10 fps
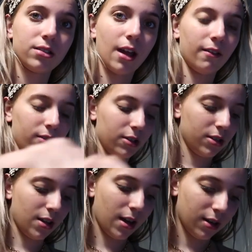I've
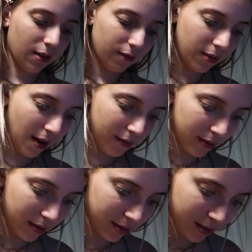literally had it on
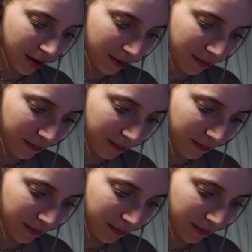forever, so